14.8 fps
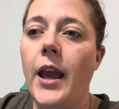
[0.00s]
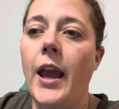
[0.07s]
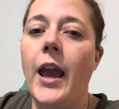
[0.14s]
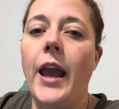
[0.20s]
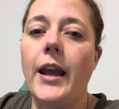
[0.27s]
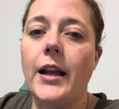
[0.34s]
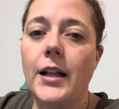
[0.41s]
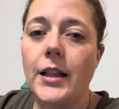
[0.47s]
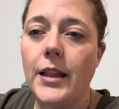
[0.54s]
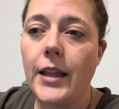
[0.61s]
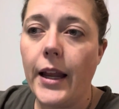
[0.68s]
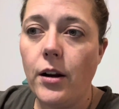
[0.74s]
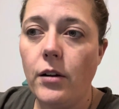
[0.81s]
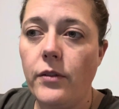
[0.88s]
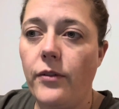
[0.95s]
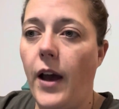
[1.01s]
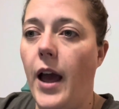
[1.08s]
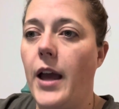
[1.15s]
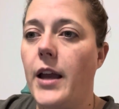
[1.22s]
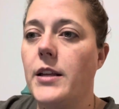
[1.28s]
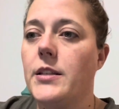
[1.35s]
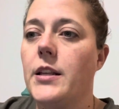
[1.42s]
and
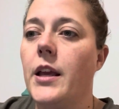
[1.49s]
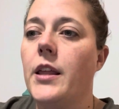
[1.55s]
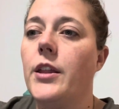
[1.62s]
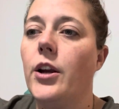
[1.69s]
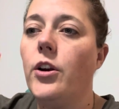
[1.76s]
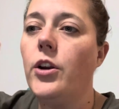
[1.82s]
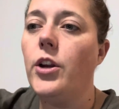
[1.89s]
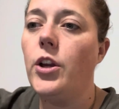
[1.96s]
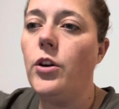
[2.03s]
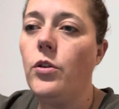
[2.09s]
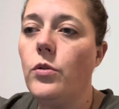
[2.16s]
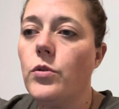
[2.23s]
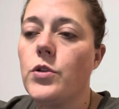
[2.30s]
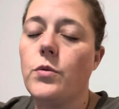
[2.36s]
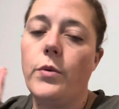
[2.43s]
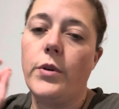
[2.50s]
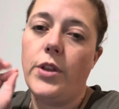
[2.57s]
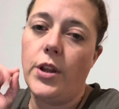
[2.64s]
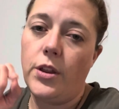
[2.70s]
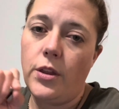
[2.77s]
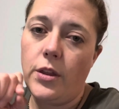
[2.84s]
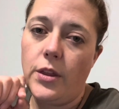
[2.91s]
clarifies their use
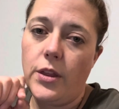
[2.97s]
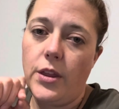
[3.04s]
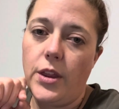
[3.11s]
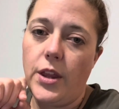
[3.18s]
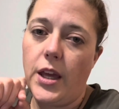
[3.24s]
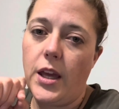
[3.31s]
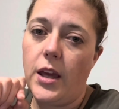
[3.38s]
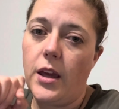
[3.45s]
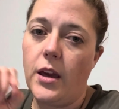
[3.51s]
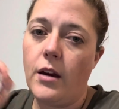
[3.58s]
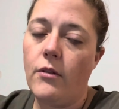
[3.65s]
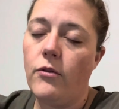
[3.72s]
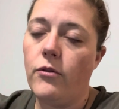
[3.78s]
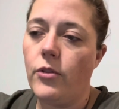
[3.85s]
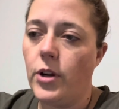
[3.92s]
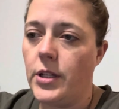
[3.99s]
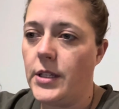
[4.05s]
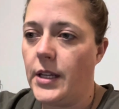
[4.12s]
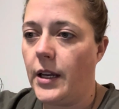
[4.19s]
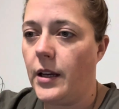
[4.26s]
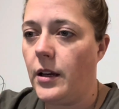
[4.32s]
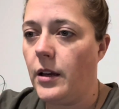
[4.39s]
within the
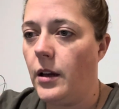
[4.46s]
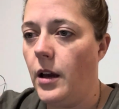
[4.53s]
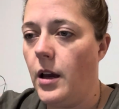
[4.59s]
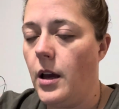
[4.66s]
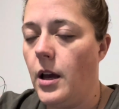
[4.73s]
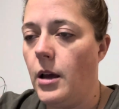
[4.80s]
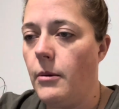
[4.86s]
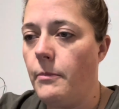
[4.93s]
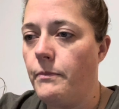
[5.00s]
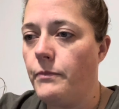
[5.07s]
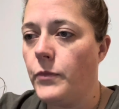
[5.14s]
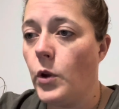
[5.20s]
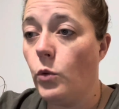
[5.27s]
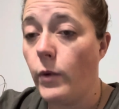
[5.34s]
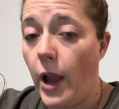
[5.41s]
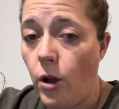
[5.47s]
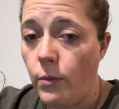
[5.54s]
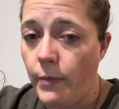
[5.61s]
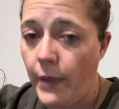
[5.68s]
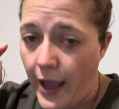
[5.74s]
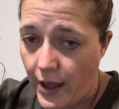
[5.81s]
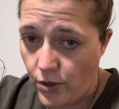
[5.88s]
forensic
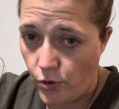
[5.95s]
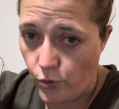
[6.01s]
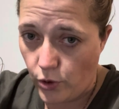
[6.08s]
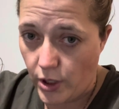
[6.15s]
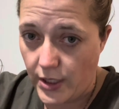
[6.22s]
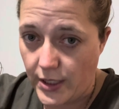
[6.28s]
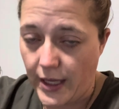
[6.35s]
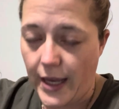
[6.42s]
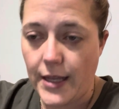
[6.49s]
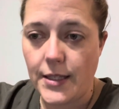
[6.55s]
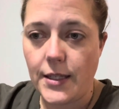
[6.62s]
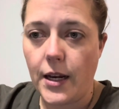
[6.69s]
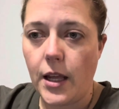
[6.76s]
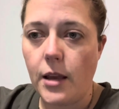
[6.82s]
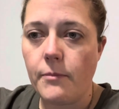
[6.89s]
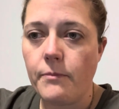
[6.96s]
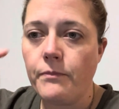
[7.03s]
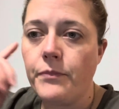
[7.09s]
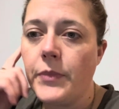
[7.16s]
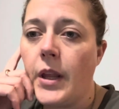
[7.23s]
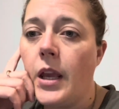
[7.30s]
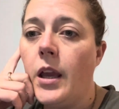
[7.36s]
realm and through this case study.
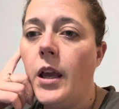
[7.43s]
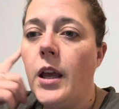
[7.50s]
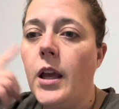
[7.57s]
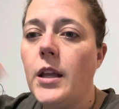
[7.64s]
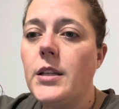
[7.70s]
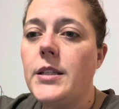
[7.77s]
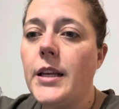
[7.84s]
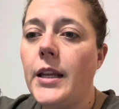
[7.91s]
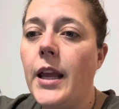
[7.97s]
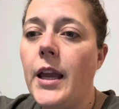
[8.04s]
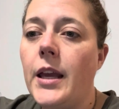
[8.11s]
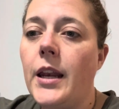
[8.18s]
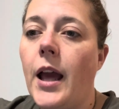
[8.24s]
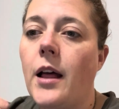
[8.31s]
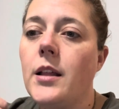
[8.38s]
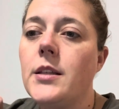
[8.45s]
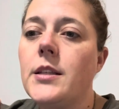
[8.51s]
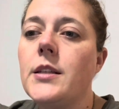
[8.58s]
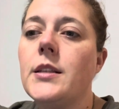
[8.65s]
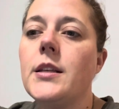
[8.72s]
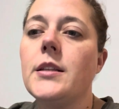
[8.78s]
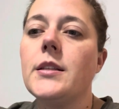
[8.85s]
DNA
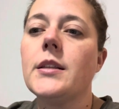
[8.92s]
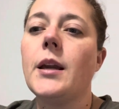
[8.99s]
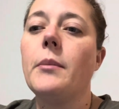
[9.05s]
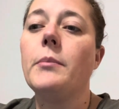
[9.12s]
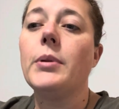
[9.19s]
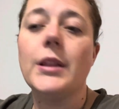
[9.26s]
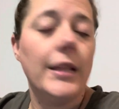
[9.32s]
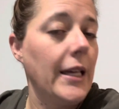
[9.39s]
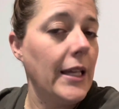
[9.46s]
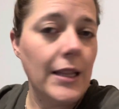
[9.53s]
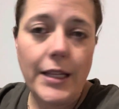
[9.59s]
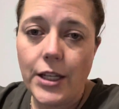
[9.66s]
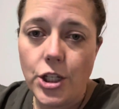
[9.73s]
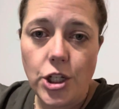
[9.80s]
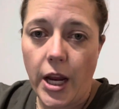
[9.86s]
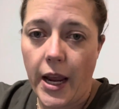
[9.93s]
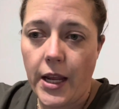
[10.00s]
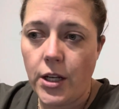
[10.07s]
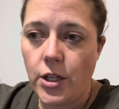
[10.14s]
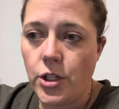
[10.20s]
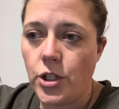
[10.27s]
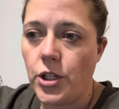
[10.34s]
analysis has completely
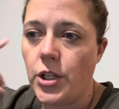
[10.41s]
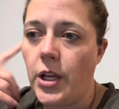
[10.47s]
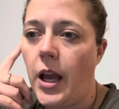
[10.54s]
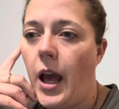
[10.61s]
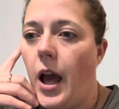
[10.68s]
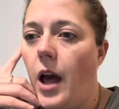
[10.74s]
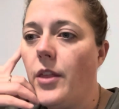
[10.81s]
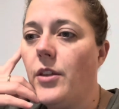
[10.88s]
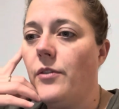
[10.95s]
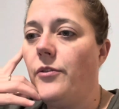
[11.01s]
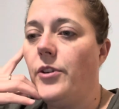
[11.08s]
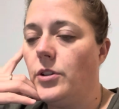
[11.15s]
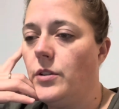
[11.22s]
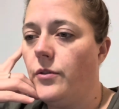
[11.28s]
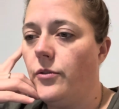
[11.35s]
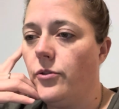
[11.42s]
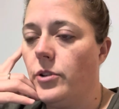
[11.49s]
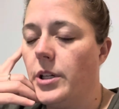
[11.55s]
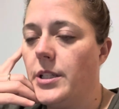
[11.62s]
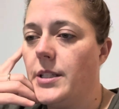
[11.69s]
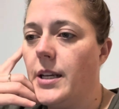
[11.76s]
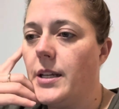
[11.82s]
changed the field of
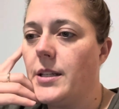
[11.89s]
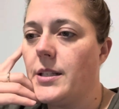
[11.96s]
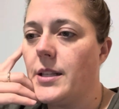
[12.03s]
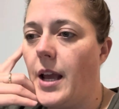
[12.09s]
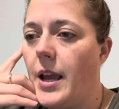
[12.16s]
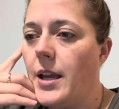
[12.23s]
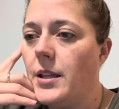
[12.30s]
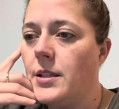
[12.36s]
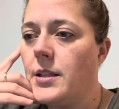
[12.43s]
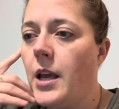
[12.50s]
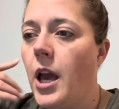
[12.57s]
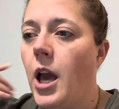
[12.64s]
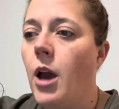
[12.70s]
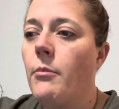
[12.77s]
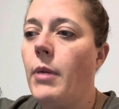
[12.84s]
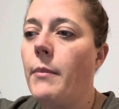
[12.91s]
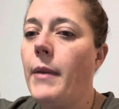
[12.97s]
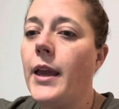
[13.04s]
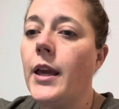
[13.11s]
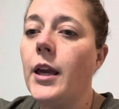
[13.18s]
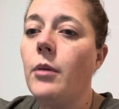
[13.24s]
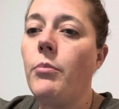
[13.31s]
forensic science by
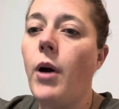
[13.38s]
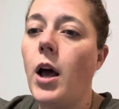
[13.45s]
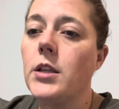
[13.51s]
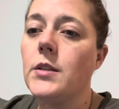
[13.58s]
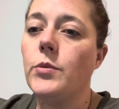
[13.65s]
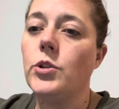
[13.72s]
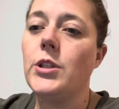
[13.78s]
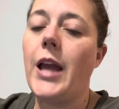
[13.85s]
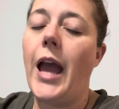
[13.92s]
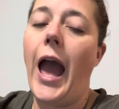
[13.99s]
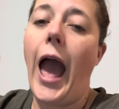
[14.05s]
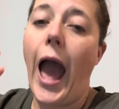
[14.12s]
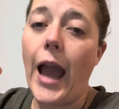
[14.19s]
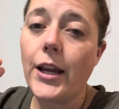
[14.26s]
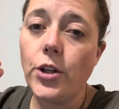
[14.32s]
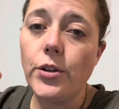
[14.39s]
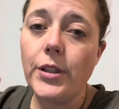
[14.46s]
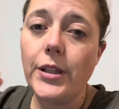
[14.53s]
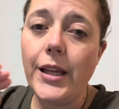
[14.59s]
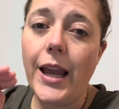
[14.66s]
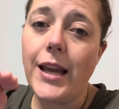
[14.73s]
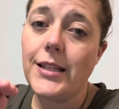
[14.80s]
making it possible to
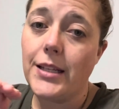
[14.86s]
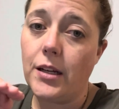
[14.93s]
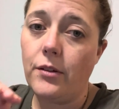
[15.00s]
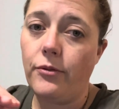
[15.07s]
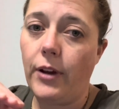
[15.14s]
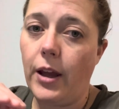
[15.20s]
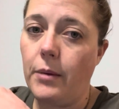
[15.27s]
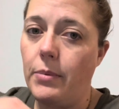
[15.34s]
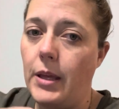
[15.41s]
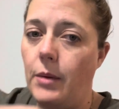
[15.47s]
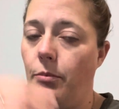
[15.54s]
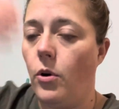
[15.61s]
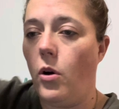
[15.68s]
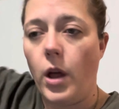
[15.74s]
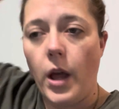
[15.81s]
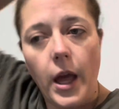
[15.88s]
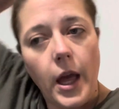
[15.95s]
accurately identify people.